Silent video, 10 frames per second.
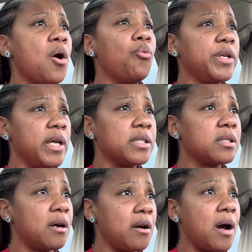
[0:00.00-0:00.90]
When they
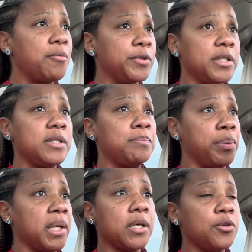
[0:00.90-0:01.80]
start out with these
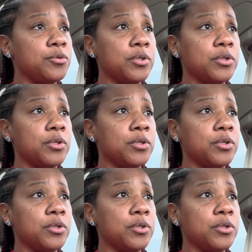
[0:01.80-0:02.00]
big, huge,